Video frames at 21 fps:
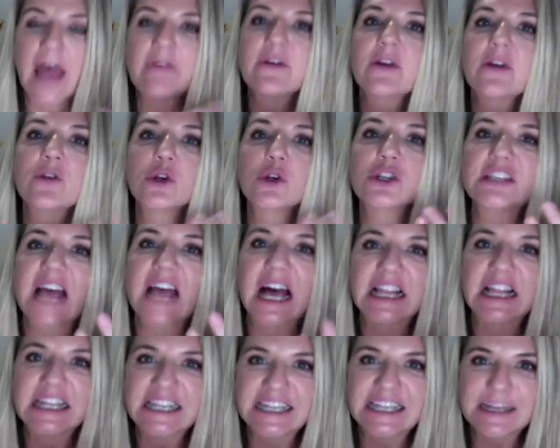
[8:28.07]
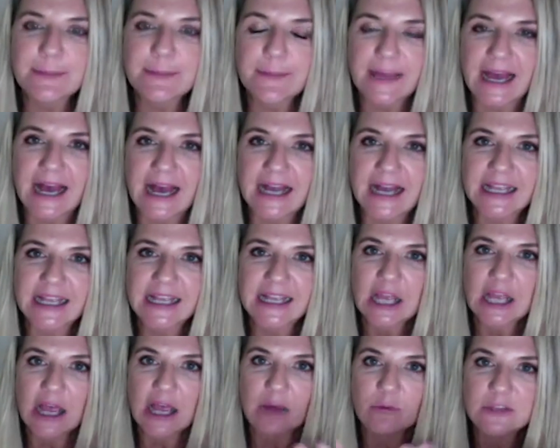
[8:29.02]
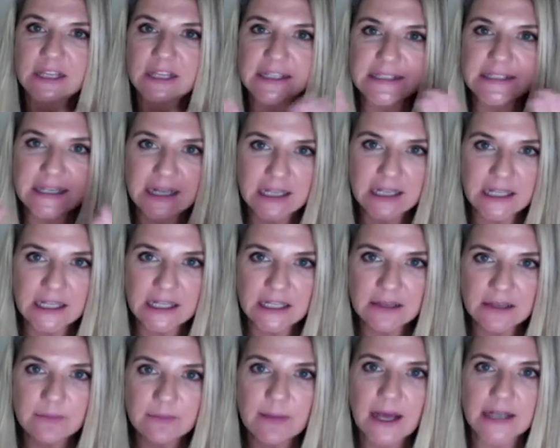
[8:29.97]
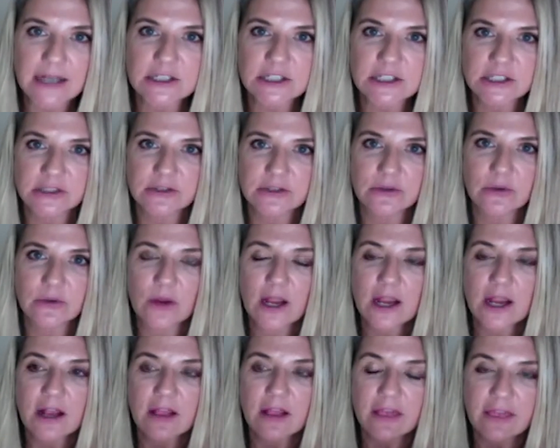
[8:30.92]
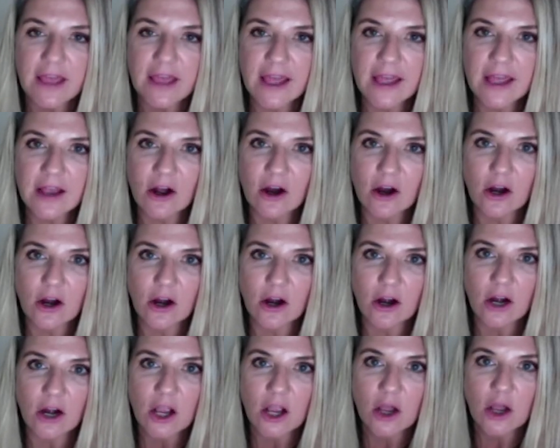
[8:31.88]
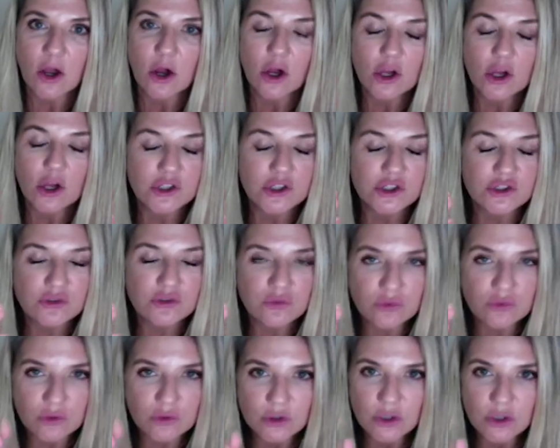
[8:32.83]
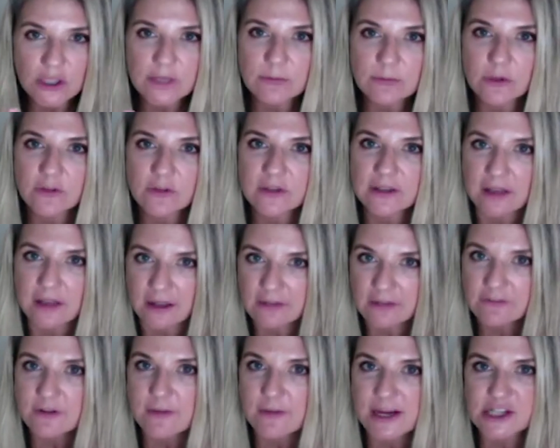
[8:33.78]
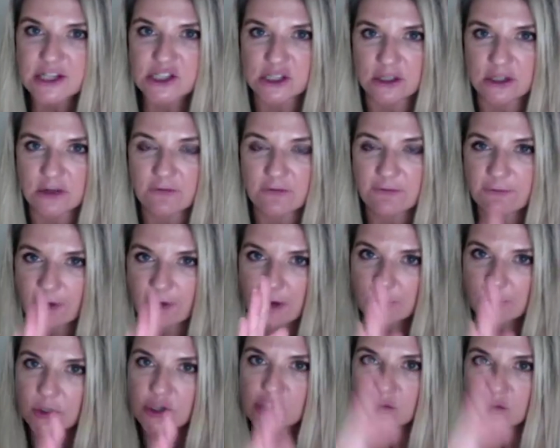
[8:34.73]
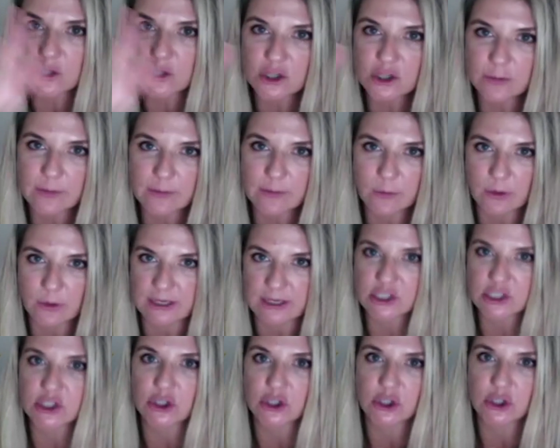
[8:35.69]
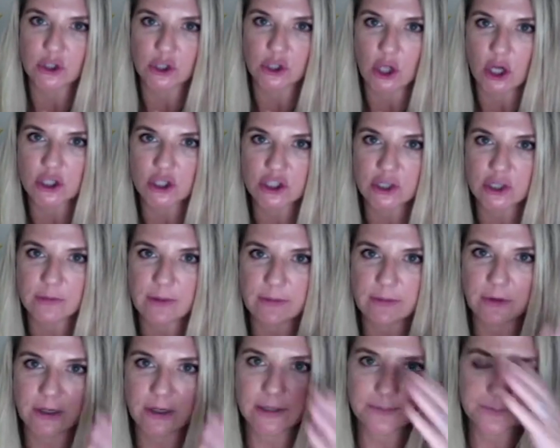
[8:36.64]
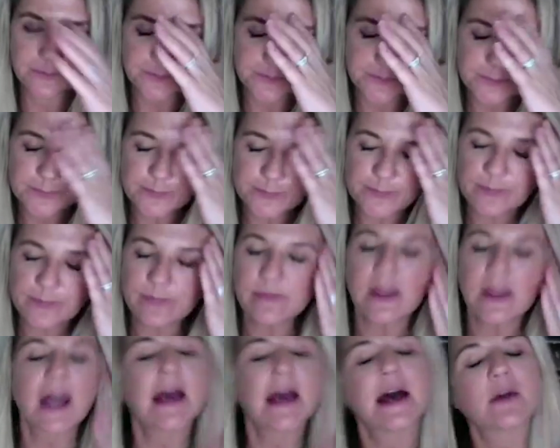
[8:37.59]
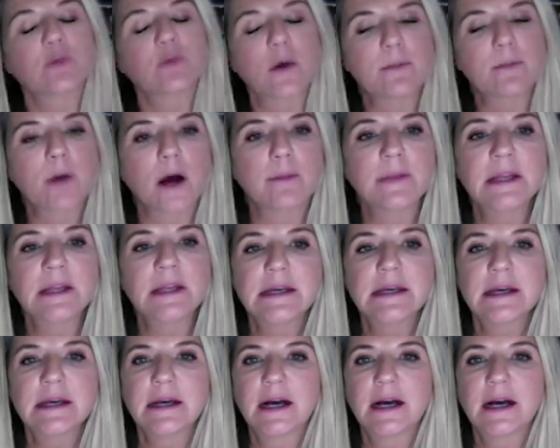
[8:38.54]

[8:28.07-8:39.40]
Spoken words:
and then they're telling it back. And when they tell it back to you, they are truly moving that information from their short-term memory to their long-term memory. I had one mom